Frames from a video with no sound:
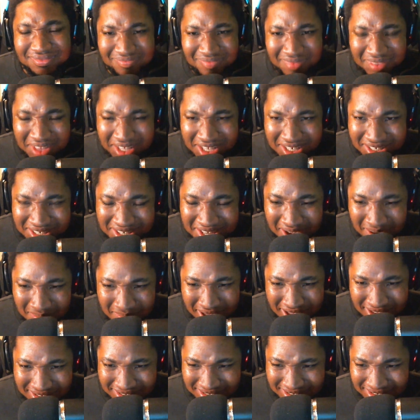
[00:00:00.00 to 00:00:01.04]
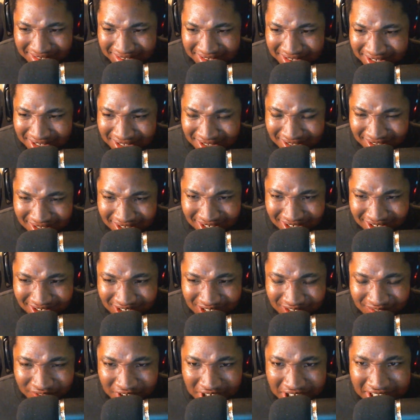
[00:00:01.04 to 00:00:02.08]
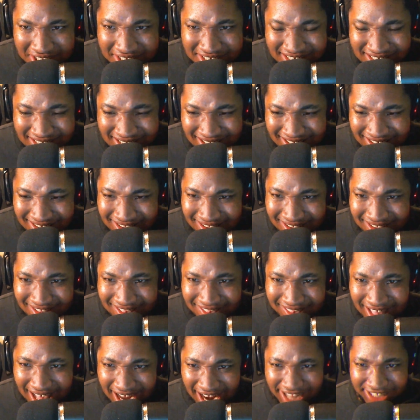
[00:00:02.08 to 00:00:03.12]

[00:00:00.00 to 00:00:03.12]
These dumbasses just fucking said that a